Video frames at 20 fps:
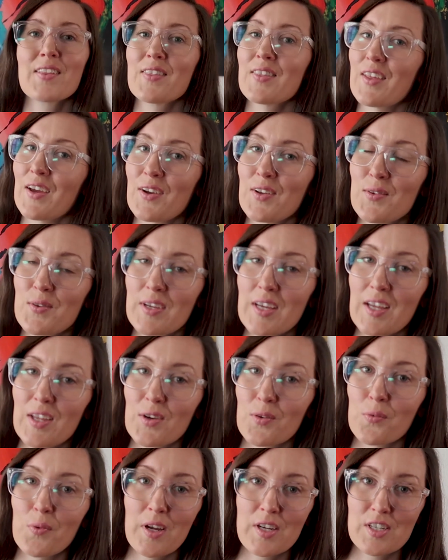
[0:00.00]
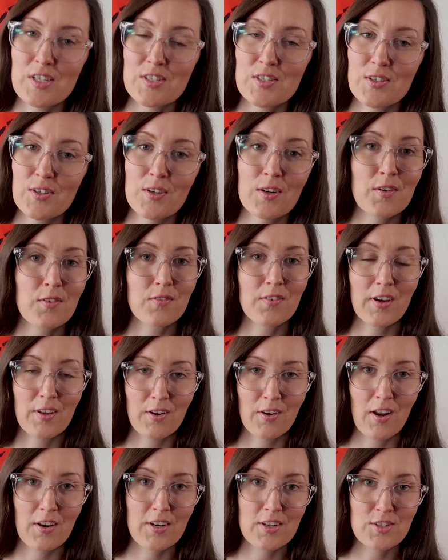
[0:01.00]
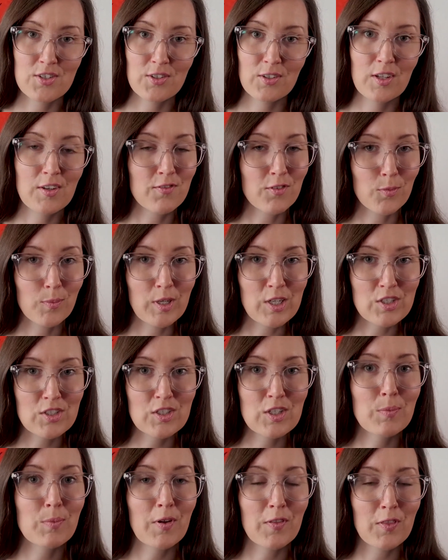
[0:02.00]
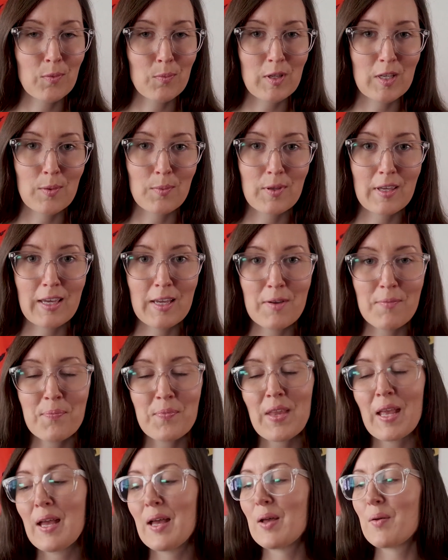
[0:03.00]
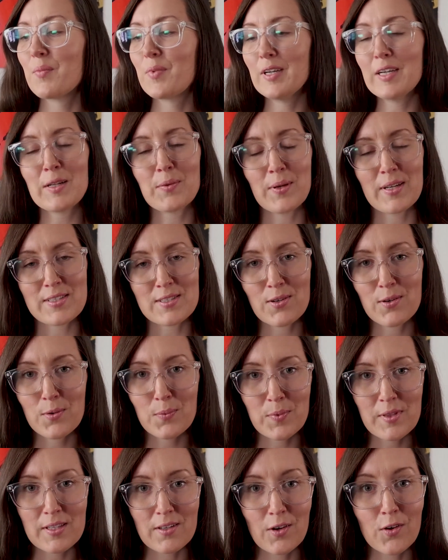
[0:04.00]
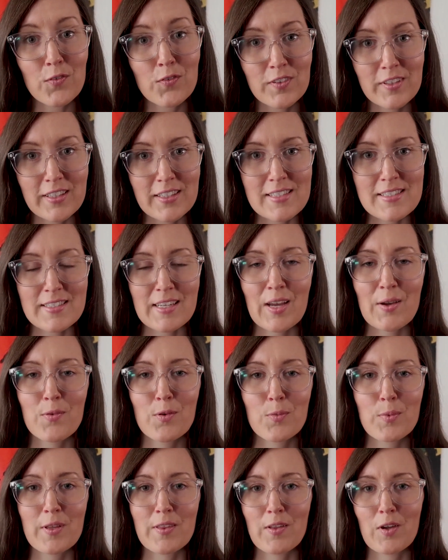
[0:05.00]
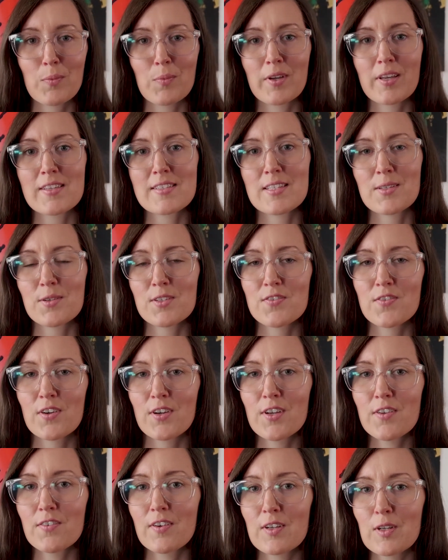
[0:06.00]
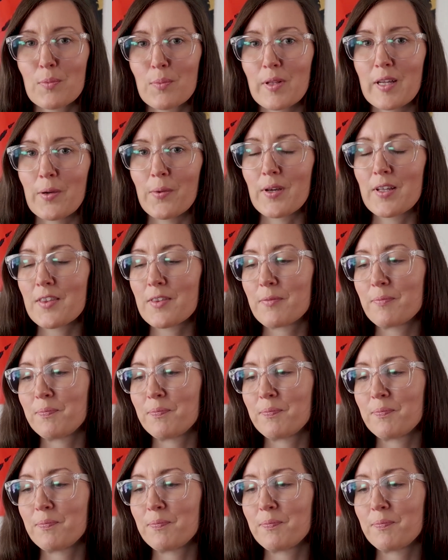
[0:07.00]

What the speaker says: There you can register and find out additional information about the meetup game. But anyways, hopefully this guy will be there because he was very fun to play with.